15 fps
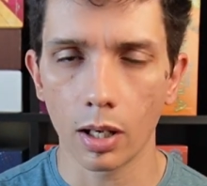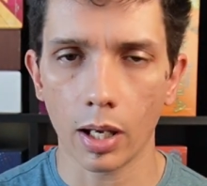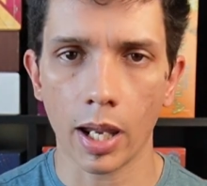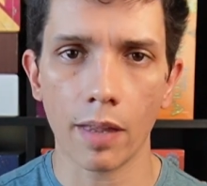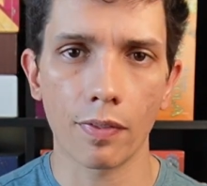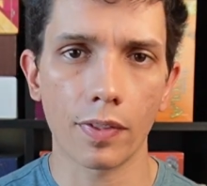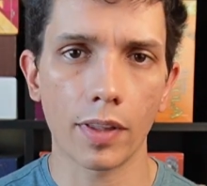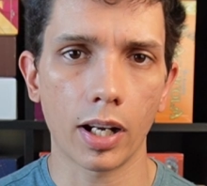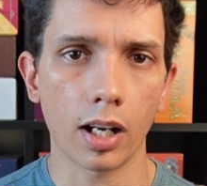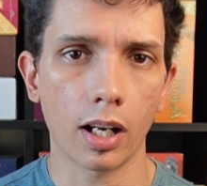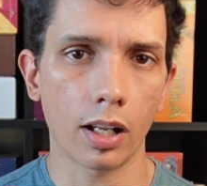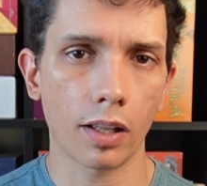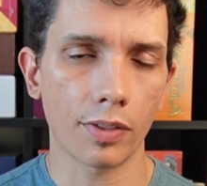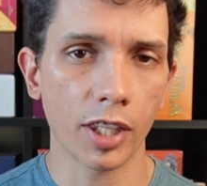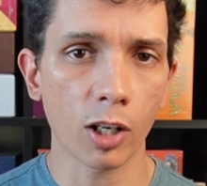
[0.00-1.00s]
and
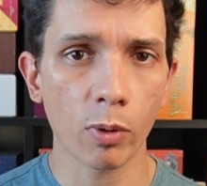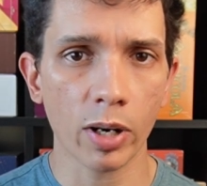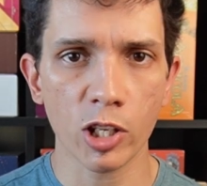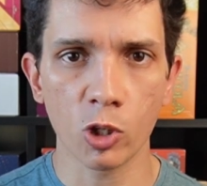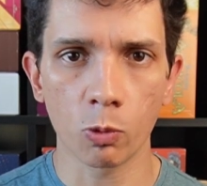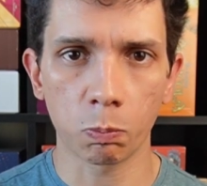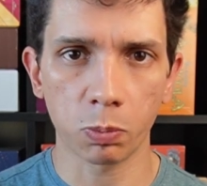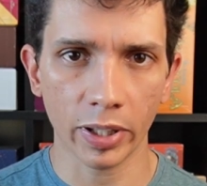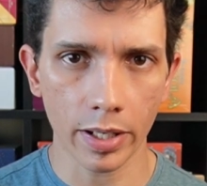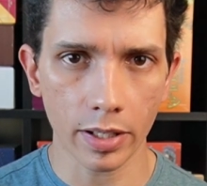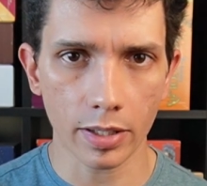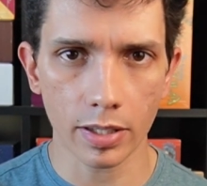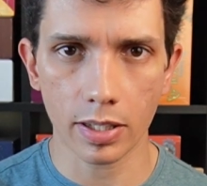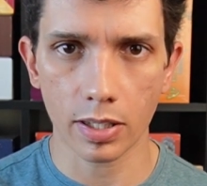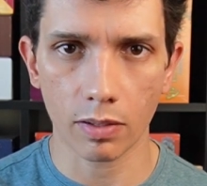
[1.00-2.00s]
the way you play
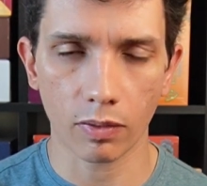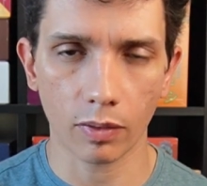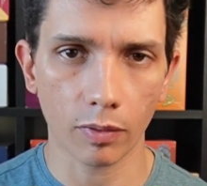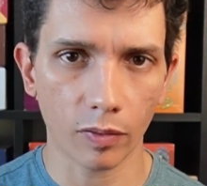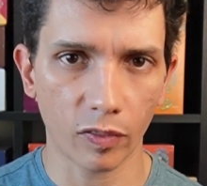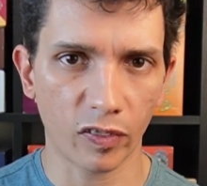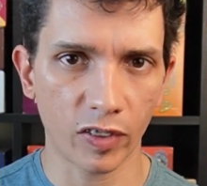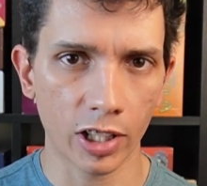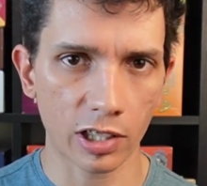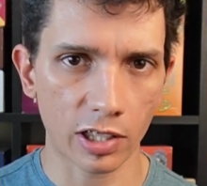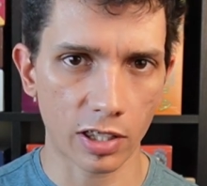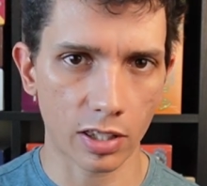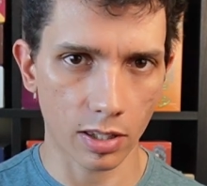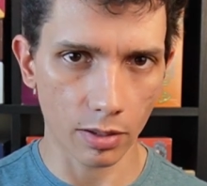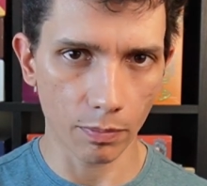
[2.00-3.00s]
it
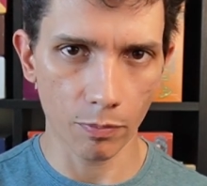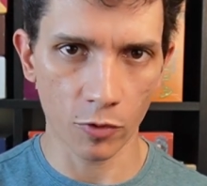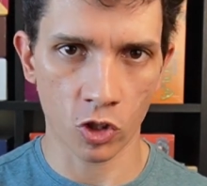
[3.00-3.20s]
feels